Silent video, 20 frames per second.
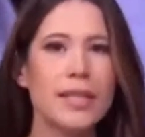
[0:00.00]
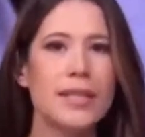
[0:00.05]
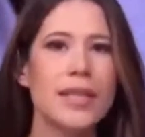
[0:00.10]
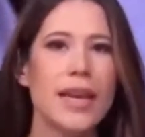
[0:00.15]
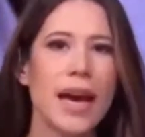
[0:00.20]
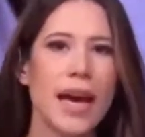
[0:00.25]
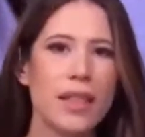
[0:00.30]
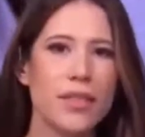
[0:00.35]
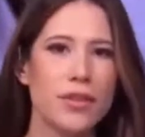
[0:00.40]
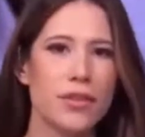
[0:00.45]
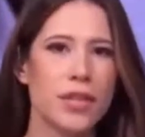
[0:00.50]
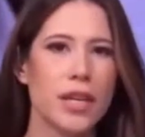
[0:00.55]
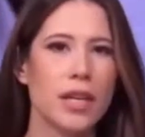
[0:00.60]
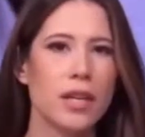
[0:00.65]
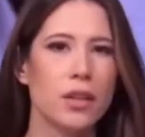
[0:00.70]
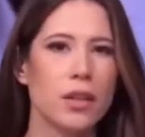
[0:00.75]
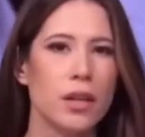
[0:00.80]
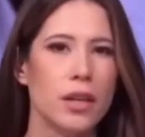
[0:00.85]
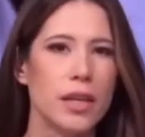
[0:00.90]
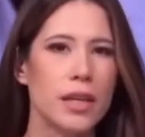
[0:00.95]
Tether, take
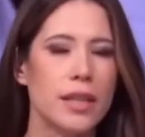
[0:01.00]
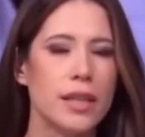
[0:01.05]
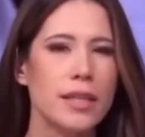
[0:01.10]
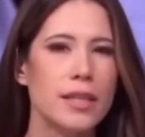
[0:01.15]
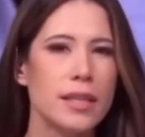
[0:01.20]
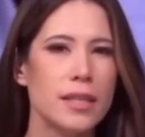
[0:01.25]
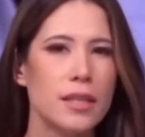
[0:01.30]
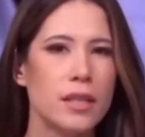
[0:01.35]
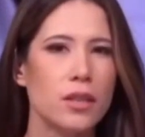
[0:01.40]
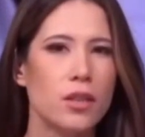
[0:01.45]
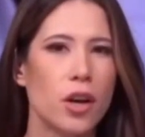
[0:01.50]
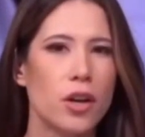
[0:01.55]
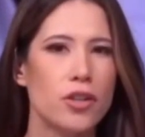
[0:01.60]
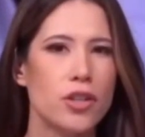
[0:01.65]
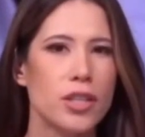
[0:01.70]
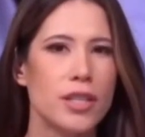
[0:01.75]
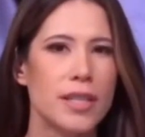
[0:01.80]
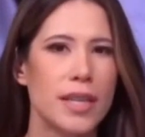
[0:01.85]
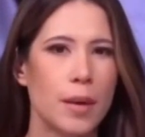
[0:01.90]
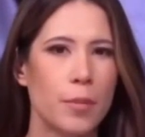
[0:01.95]
a look. This is the
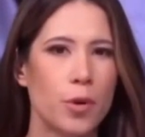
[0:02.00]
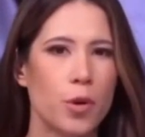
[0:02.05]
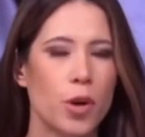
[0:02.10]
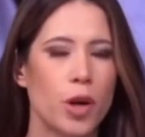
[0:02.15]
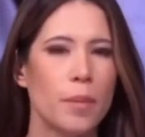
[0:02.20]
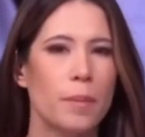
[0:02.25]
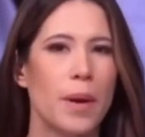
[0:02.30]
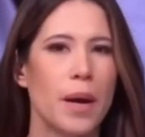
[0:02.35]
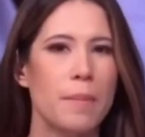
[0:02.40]
largest stablecoin